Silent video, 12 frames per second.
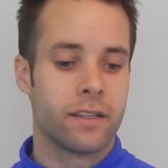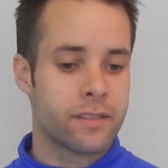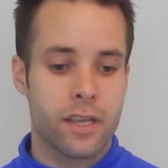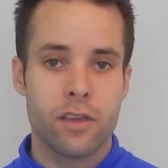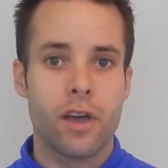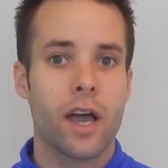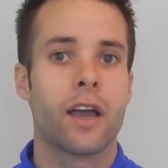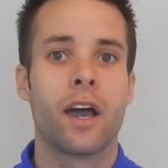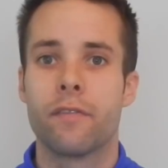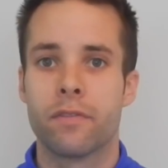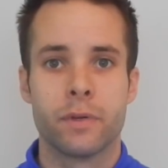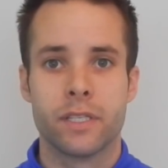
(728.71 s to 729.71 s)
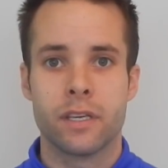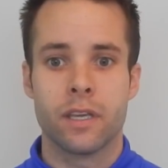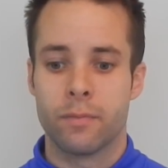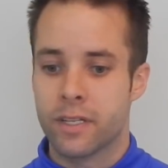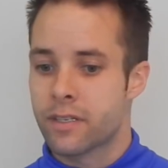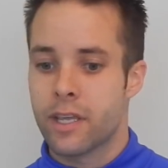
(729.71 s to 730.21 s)
Let's say you got cut from a
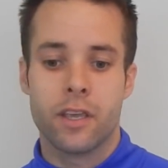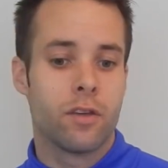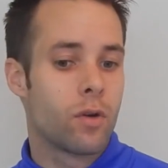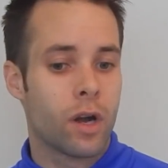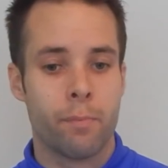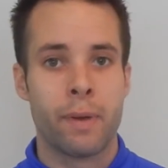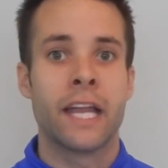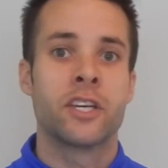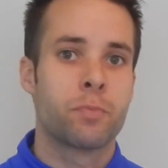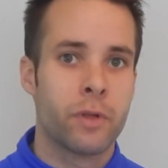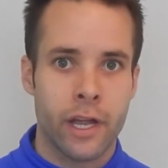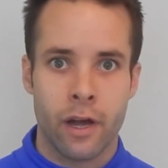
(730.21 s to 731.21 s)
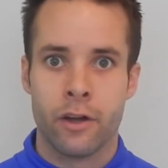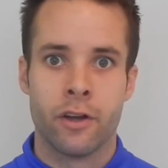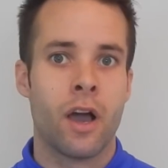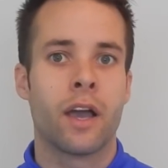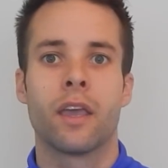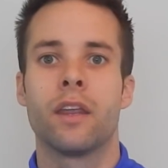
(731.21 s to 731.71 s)
team. Let's say you were a bench player. You're
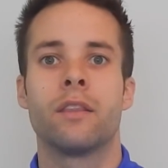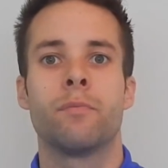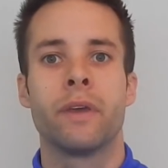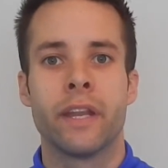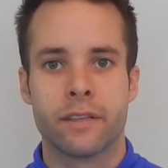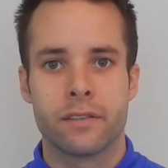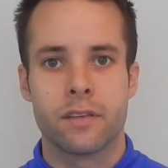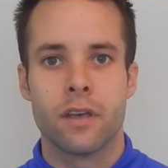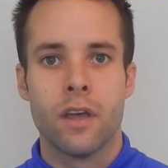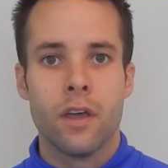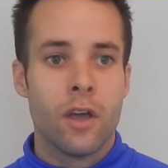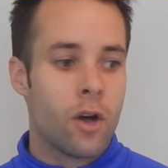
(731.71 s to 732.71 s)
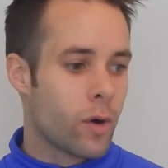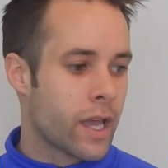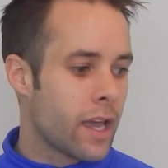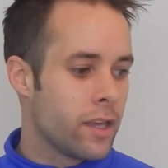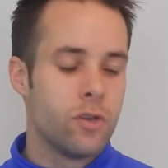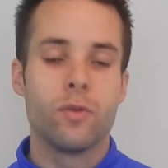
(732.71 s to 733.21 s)
not getting the minutes.
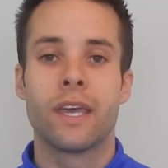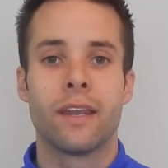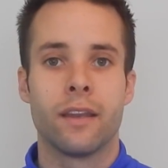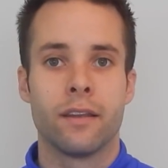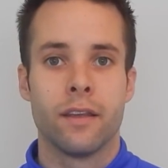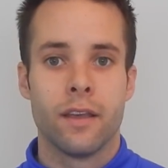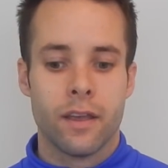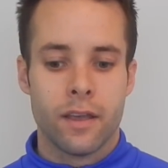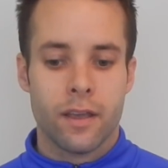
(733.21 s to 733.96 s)
Okay, you can